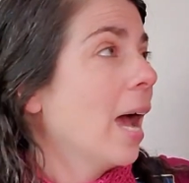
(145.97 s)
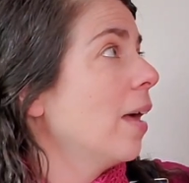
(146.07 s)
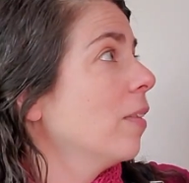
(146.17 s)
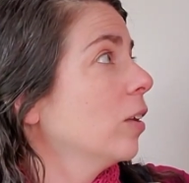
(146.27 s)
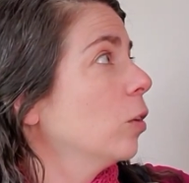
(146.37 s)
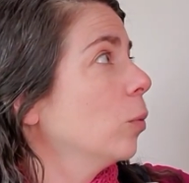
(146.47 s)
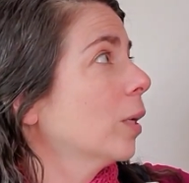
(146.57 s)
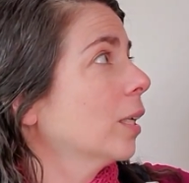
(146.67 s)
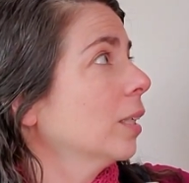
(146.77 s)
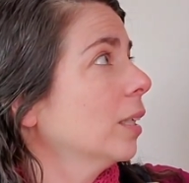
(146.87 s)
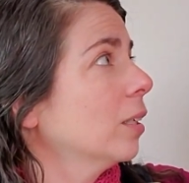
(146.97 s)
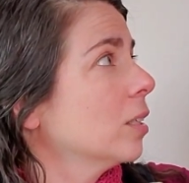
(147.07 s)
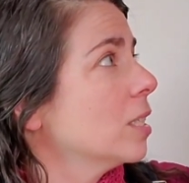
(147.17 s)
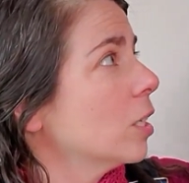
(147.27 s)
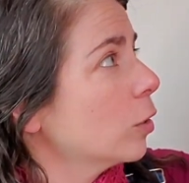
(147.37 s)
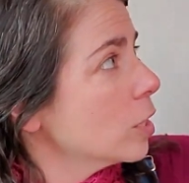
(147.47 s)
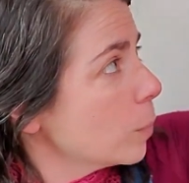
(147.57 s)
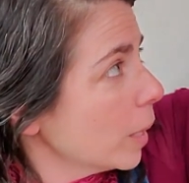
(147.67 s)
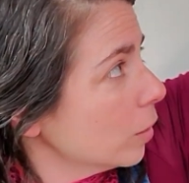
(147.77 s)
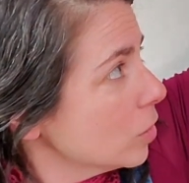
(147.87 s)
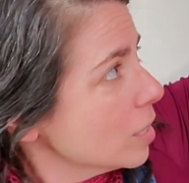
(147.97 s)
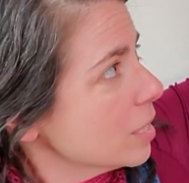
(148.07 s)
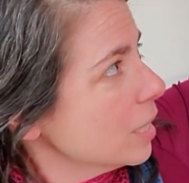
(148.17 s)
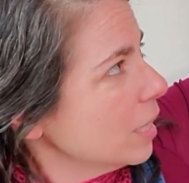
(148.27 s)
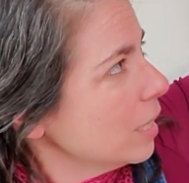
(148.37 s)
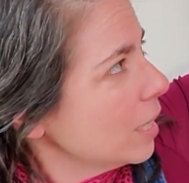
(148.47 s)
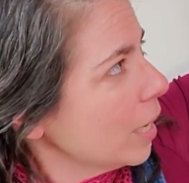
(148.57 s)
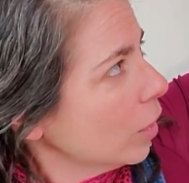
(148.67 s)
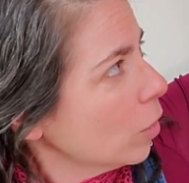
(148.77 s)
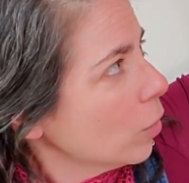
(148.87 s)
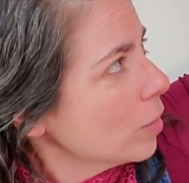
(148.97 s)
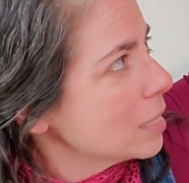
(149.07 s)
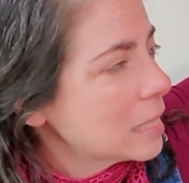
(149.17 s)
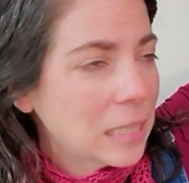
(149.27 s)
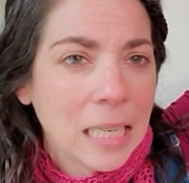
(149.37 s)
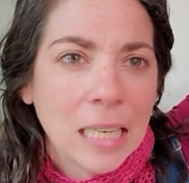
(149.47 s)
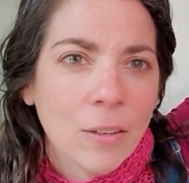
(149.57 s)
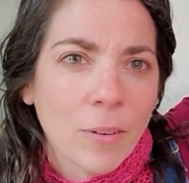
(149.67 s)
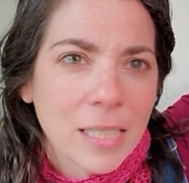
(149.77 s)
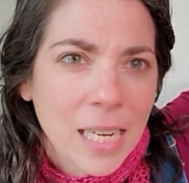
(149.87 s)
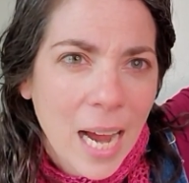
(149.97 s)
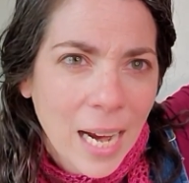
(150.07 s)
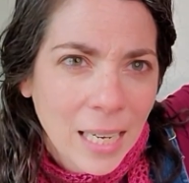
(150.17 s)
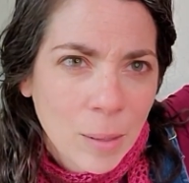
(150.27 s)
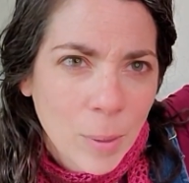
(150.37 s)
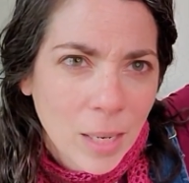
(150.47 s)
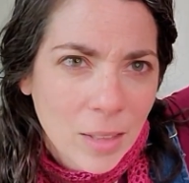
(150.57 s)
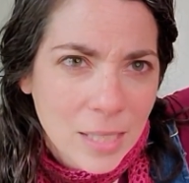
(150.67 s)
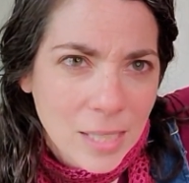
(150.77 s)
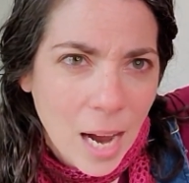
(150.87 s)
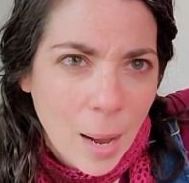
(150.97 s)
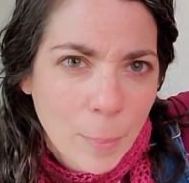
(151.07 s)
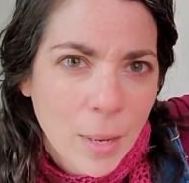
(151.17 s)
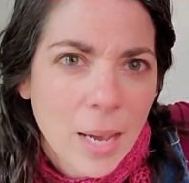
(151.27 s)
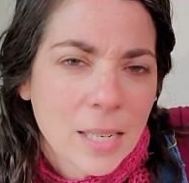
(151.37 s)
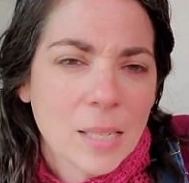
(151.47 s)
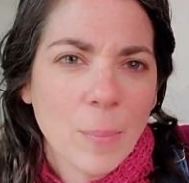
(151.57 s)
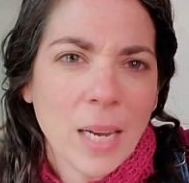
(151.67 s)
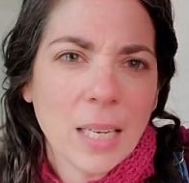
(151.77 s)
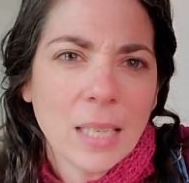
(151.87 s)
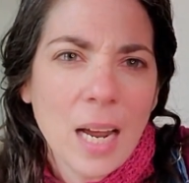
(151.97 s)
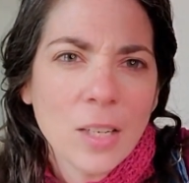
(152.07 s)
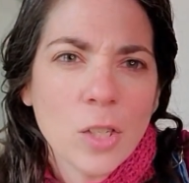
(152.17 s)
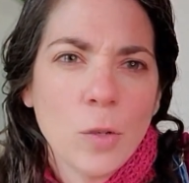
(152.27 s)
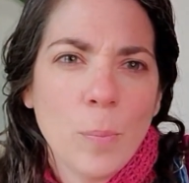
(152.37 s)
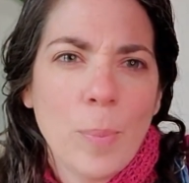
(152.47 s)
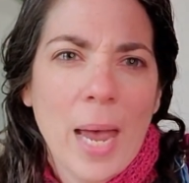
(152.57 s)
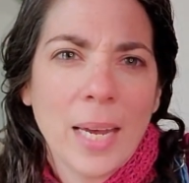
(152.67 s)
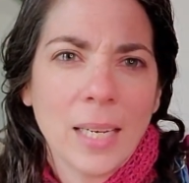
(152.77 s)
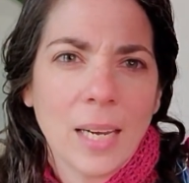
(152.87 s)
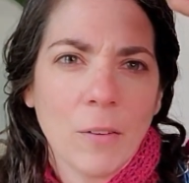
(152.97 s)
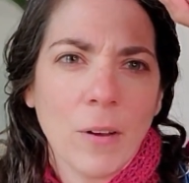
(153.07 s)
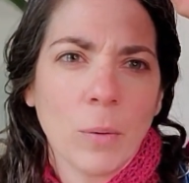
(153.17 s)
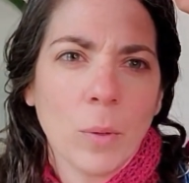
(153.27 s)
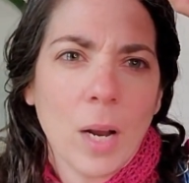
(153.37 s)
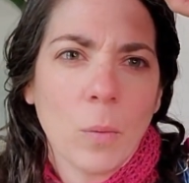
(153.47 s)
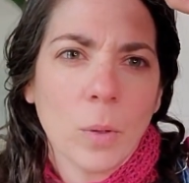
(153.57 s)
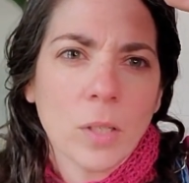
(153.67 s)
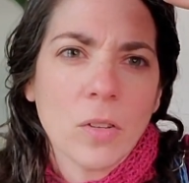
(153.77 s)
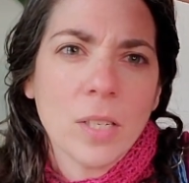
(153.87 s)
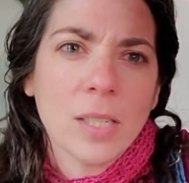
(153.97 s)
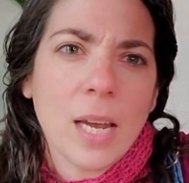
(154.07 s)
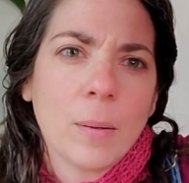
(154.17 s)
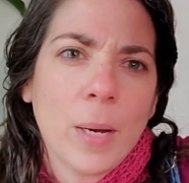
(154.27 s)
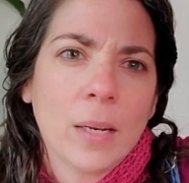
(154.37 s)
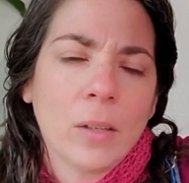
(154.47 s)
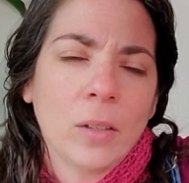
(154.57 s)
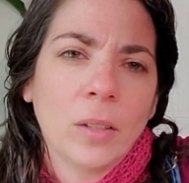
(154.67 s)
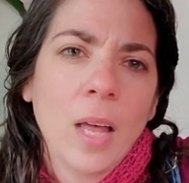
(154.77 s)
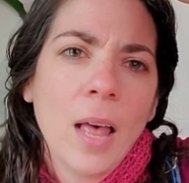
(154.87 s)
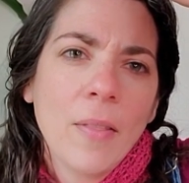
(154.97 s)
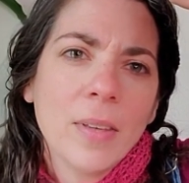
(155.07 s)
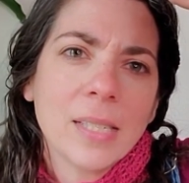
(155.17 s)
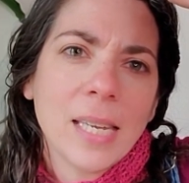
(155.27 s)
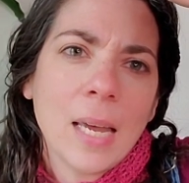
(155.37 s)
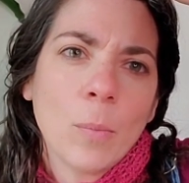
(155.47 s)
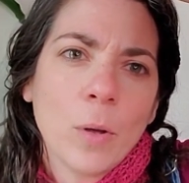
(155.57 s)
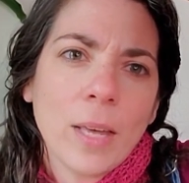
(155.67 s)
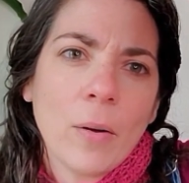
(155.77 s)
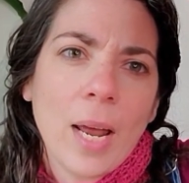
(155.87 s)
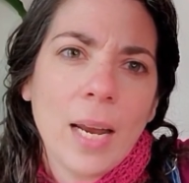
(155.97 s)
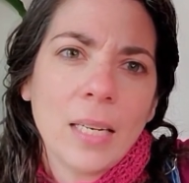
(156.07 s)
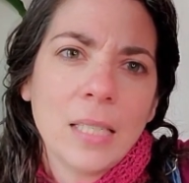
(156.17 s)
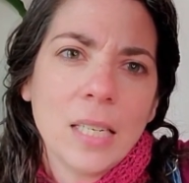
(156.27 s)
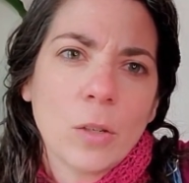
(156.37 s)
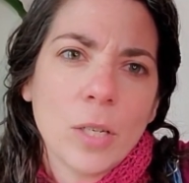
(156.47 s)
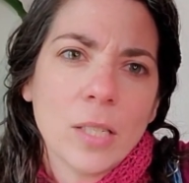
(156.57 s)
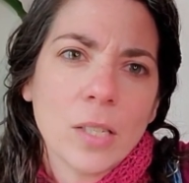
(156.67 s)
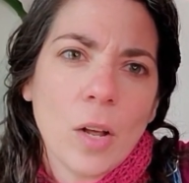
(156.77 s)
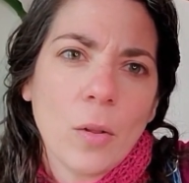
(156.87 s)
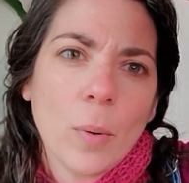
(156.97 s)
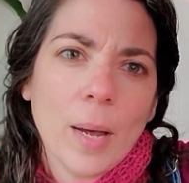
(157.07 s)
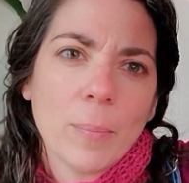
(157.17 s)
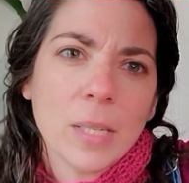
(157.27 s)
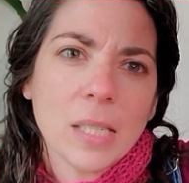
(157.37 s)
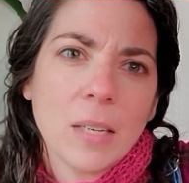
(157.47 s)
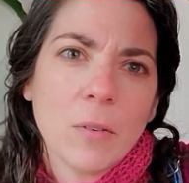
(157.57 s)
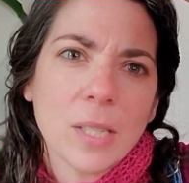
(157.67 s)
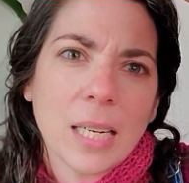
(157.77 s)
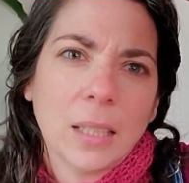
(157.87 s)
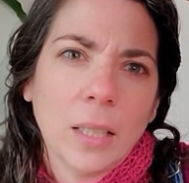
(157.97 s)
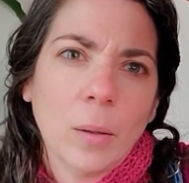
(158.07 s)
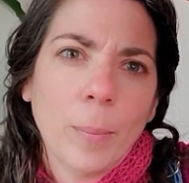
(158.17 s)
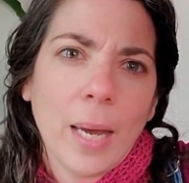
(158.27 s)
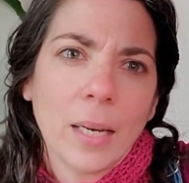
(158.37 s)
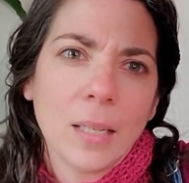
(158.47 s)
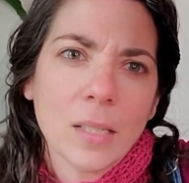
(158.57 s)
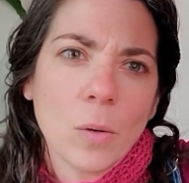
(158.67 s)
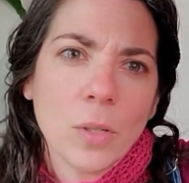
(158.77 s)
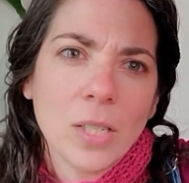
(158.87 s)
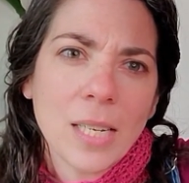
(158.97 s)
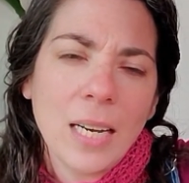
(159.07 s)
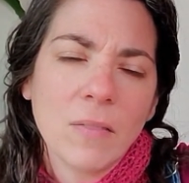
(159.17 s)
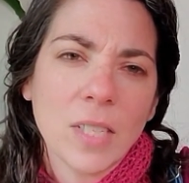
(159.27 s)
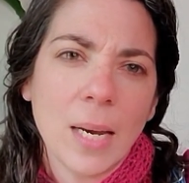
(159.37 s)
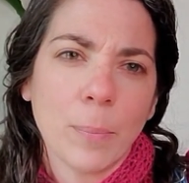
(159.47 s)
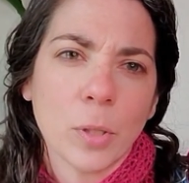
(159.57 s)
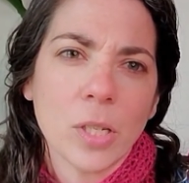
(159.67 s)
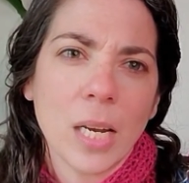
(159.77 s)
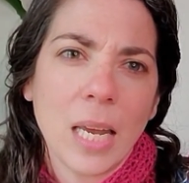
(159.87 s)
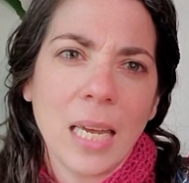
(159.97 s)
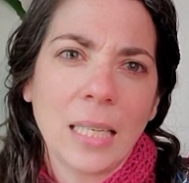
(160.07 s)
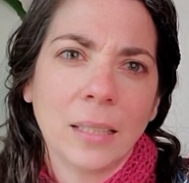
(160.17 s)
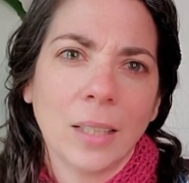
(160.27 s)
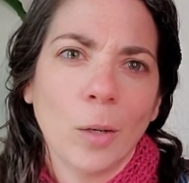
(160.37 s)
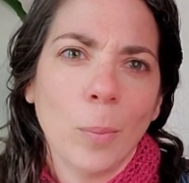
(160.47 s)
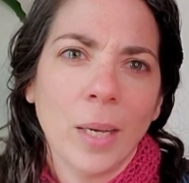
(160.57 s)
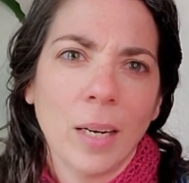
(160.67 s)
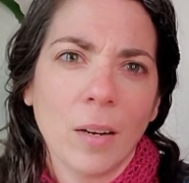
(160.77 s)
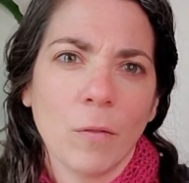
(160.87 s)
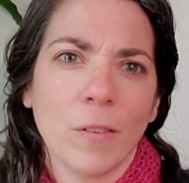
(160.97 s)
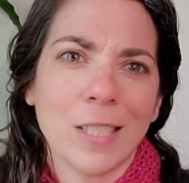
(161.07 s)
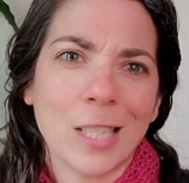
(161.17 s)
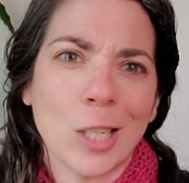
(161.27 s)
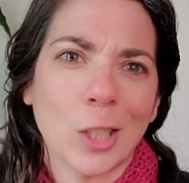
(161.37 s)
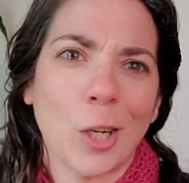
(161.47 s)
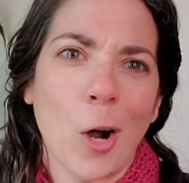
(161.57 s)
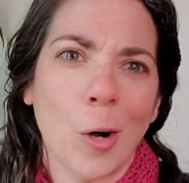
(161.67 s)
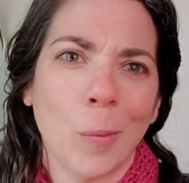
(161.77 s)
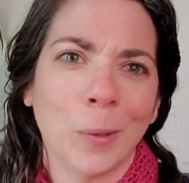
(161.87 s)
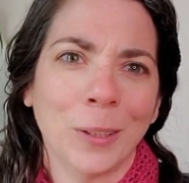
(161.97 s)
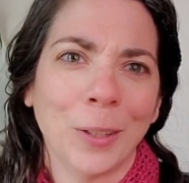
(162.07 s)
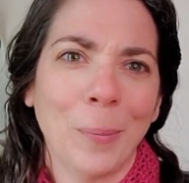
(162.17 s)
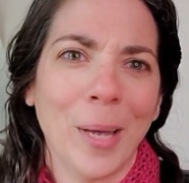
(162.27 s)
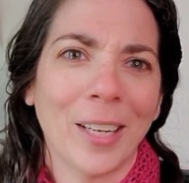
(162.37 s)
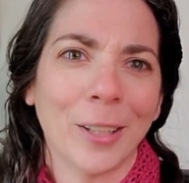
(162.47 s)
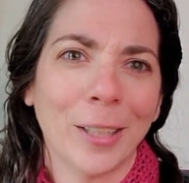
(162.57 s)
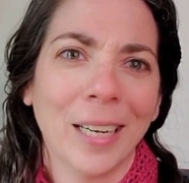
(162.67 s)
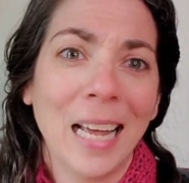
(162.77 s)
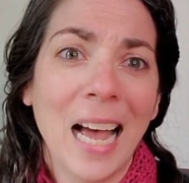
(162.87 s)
And then you work a little decrease panel just to narrow the sleeve a tiny bit at the top to make it not too baggy. I found when I worked the side panel the same without any decreases all the way up, the sleeve was like a little baggy. So it just kind of tapers it in a little bit and fits to your arm a little better.